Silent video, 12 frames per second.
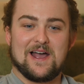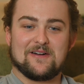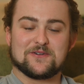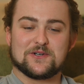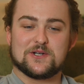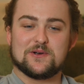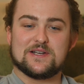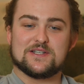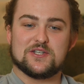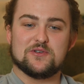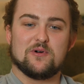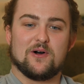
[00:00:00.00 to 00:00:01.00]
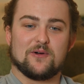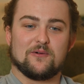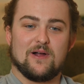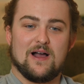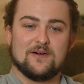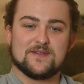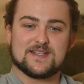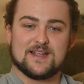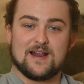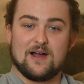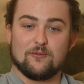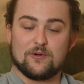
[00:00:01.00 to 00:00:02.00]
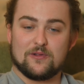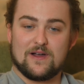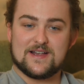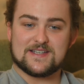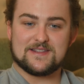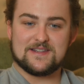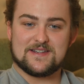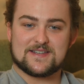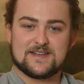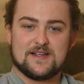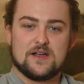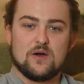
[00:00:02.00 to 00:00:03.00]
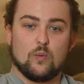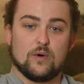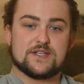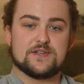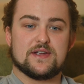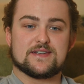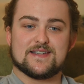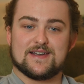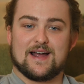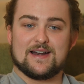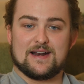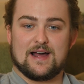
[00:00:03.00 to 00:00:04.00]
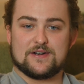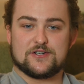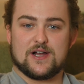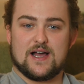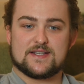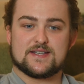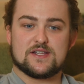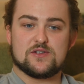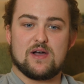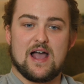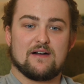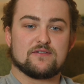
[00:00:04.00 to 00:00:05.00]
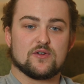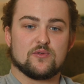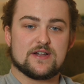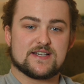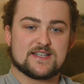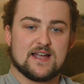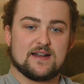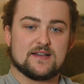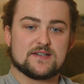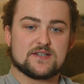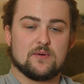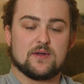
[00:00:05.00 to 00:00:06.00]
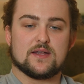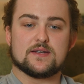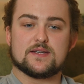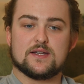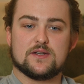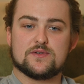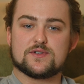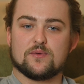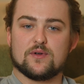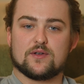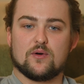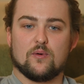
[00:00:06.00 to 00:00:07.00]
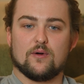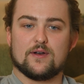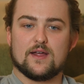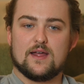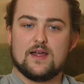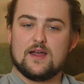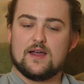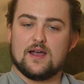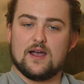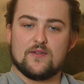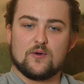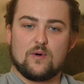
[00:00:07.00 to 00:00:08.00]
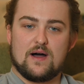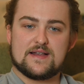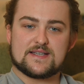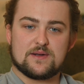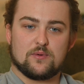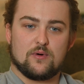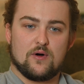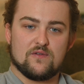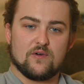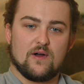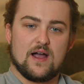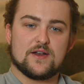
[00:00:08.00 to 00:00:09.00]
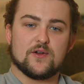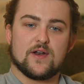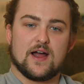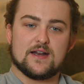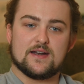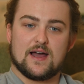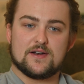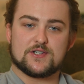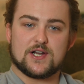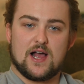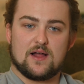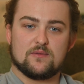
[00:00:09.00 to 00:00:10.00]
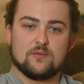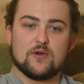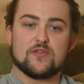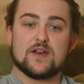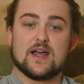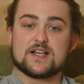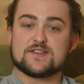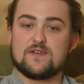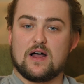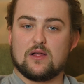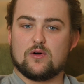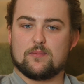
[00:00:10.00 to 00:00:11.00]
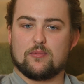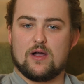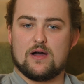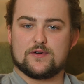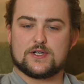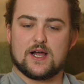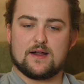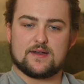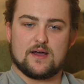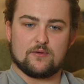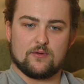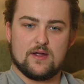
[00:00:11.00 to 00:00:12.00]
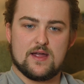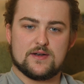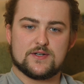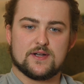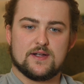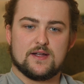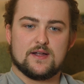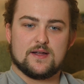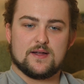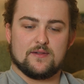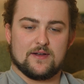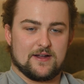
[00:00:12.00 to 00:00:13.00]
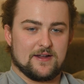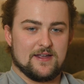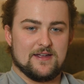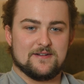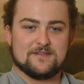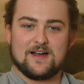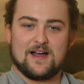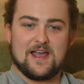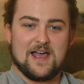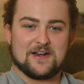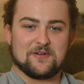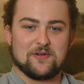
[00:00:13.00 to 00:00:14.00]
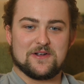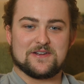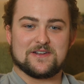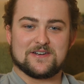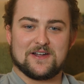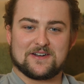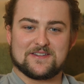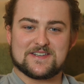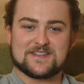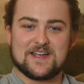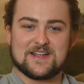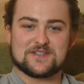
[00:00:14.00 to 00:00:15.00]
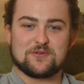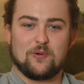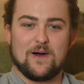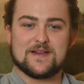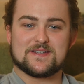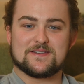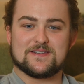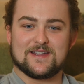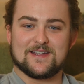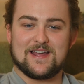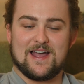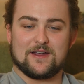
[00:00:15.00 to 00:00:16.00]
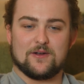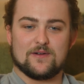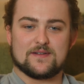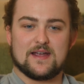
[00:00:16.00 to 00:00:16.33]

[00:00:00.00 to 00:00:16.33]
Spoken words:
after shooting 200 rounds and not realizing this, once you get to 99 shots, you have to reset it so it continues to record. Otherwise, it will override your 99th shot with the next follow-up round shot down range. Like again, I had to reconduct this test twice to get accurate